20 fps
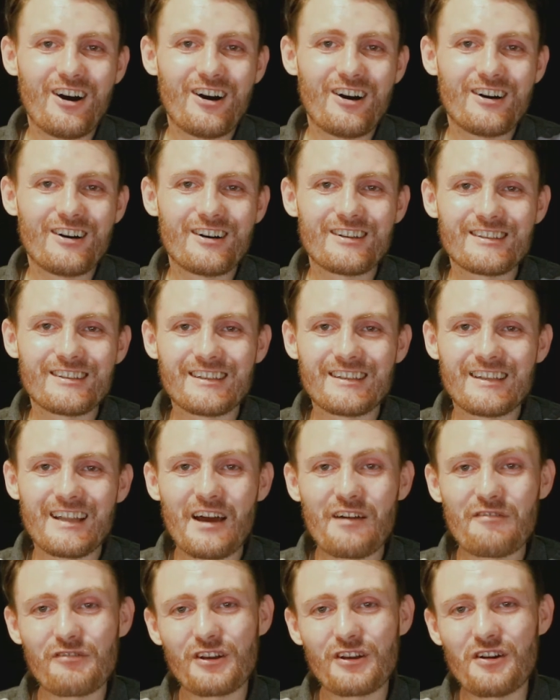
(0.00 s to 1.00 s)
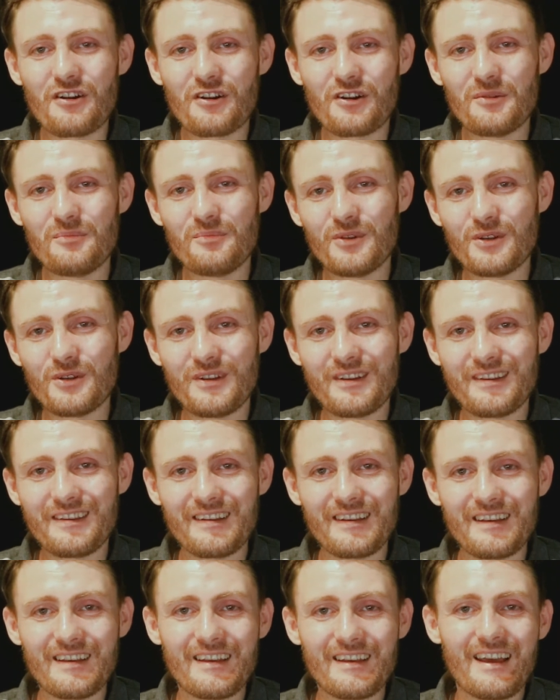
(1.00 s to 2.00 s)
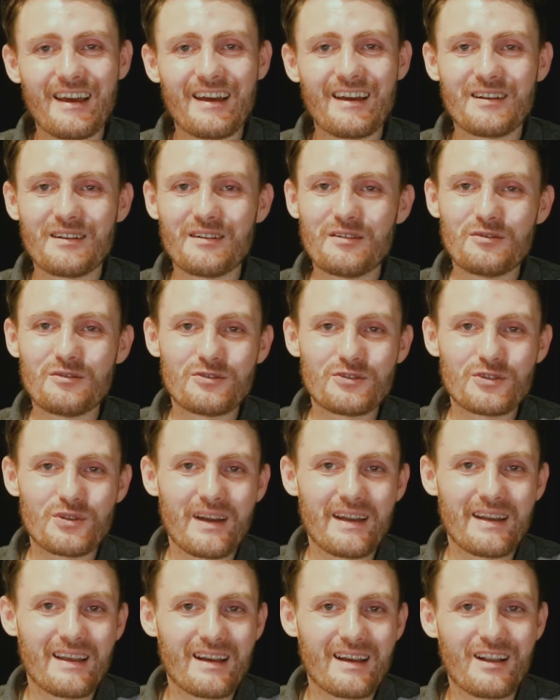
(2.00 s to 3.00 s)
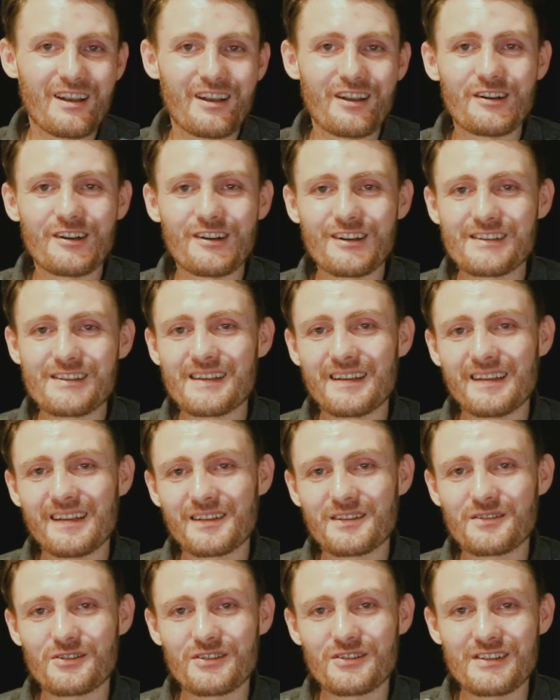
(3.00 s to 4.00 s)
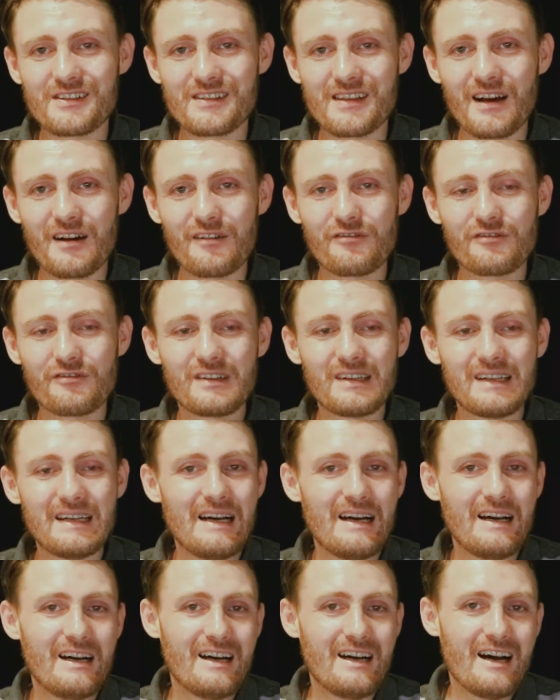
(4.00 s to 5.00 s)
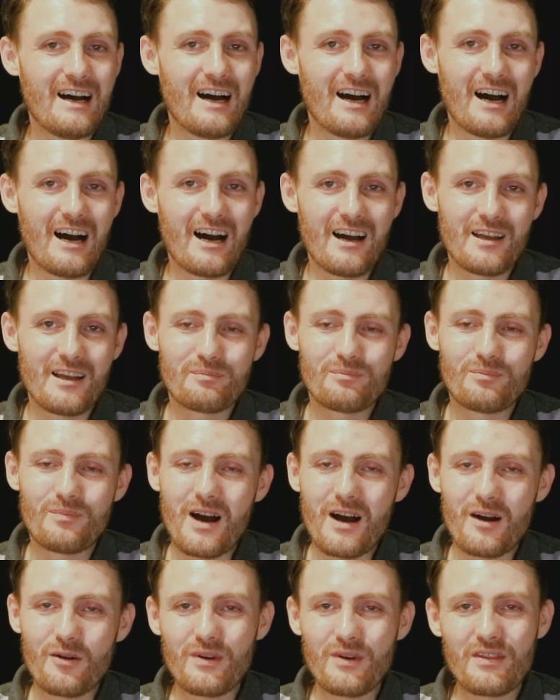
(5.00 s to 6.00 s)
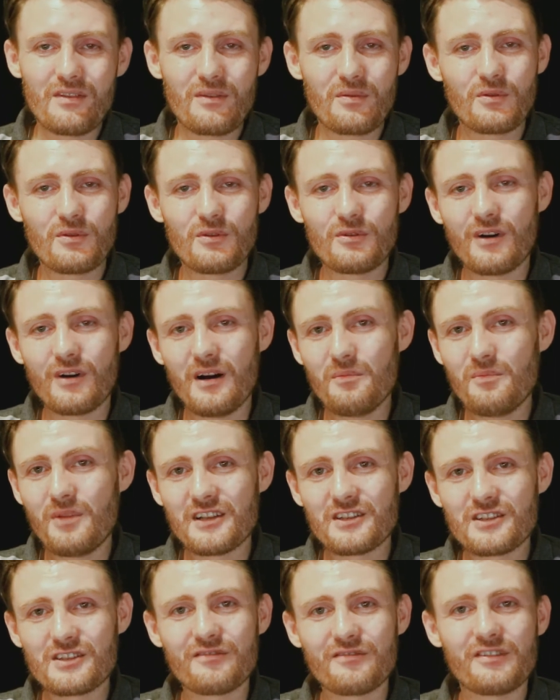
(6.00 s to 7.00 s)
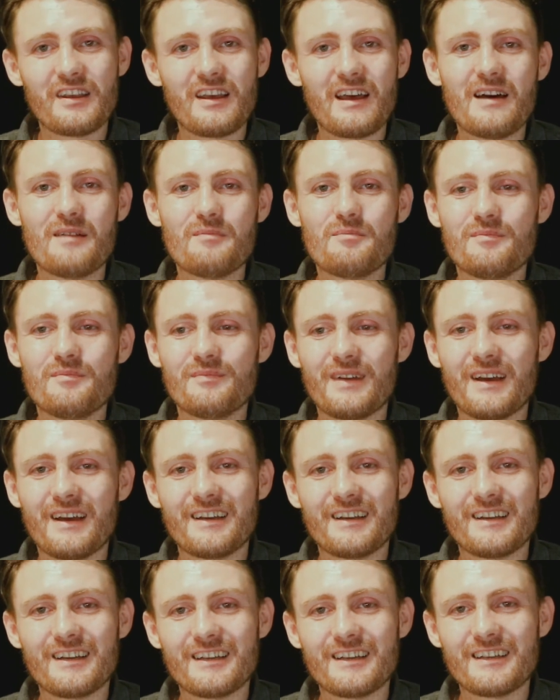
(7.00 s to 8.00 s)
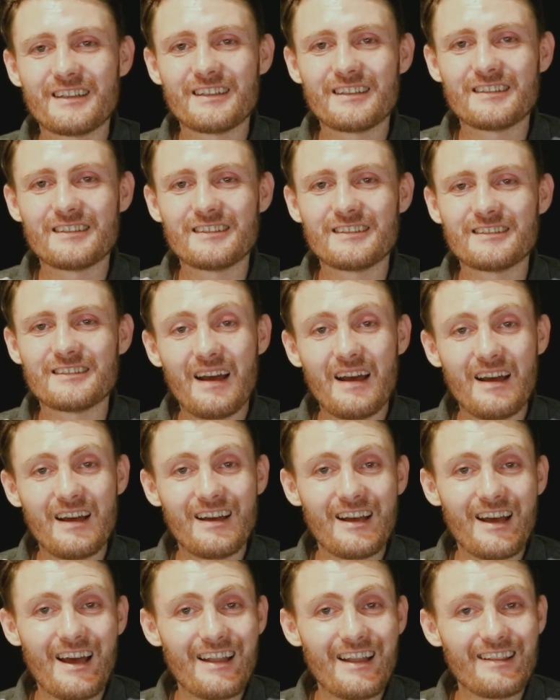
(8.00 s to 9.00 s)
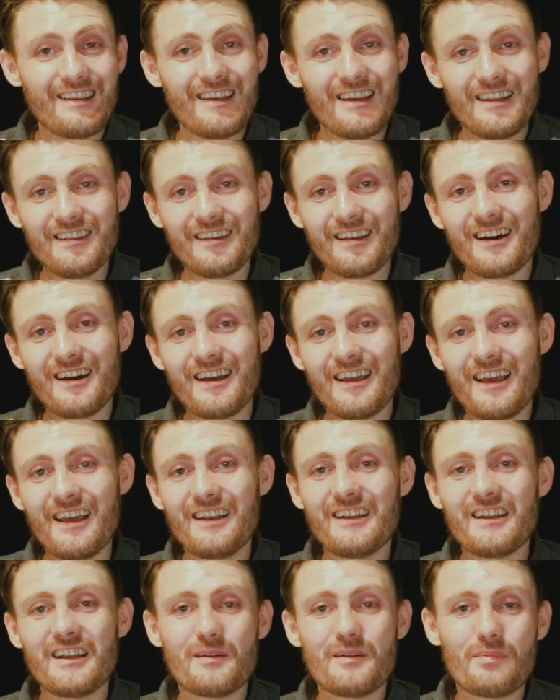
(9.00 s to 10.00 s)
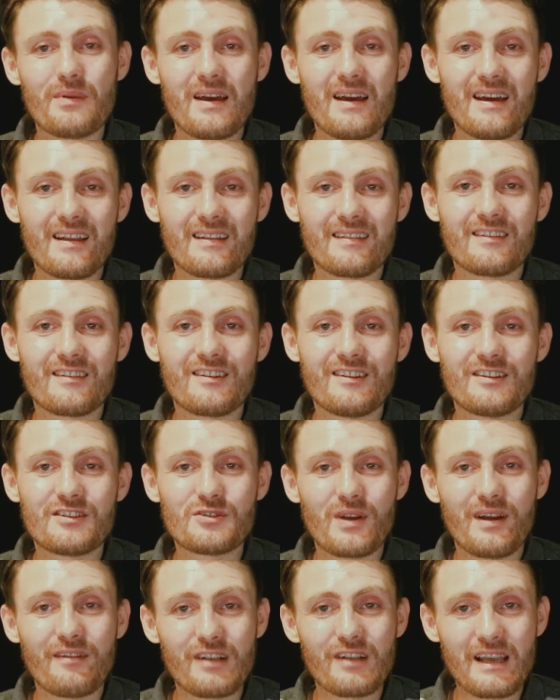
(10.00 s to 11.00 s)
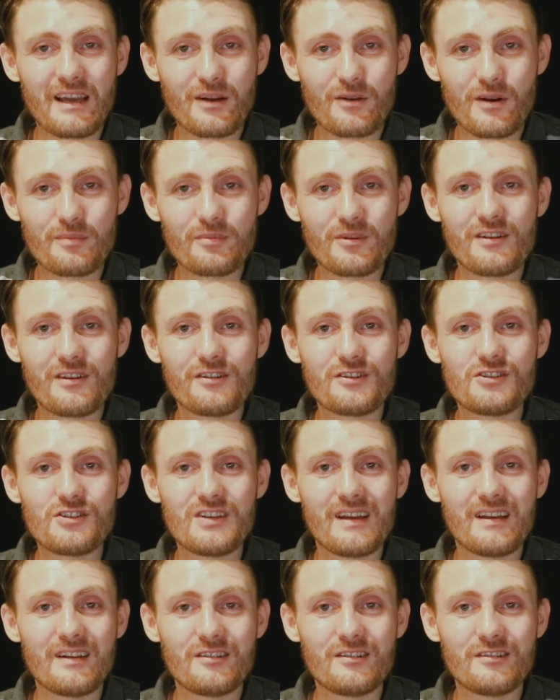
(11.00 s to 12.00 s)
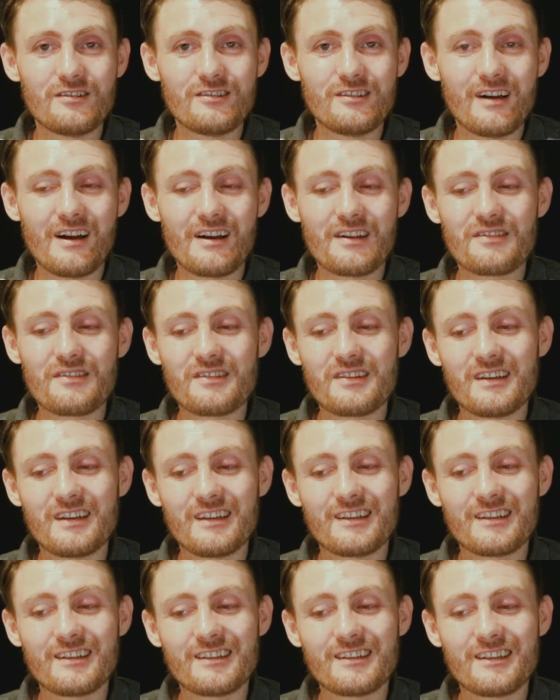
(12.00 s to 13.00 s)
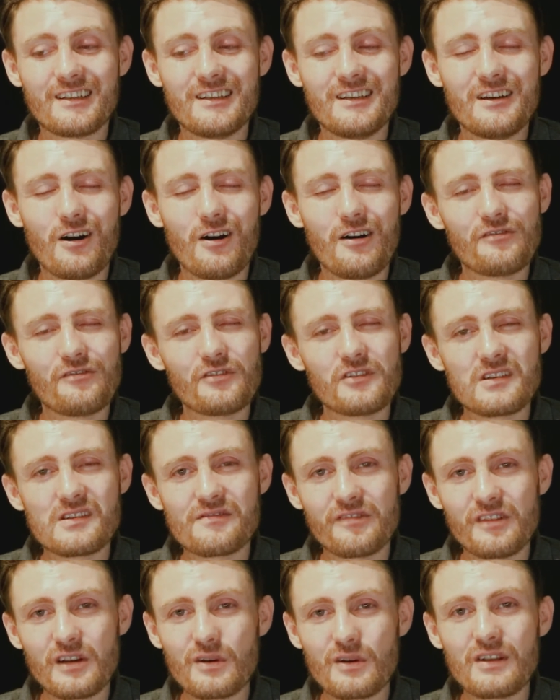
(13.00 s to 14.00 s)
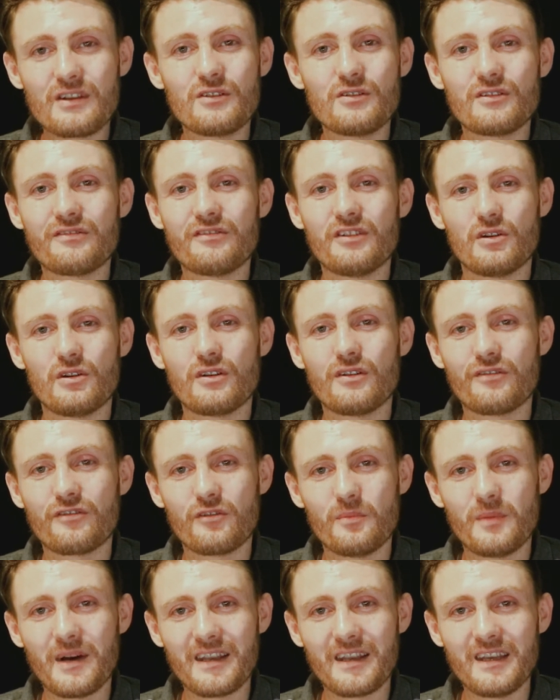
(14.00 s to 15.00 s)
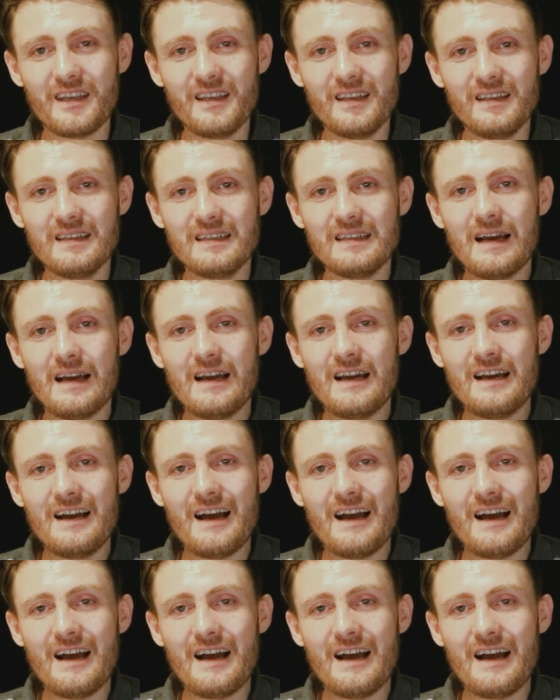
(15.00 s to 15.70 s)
on having a community and do trading alerts and that sort of stuff? I, I went through a bunch of them, and at the end I ended up at the Traveling Crypto's channel. I think he offers very good value for money,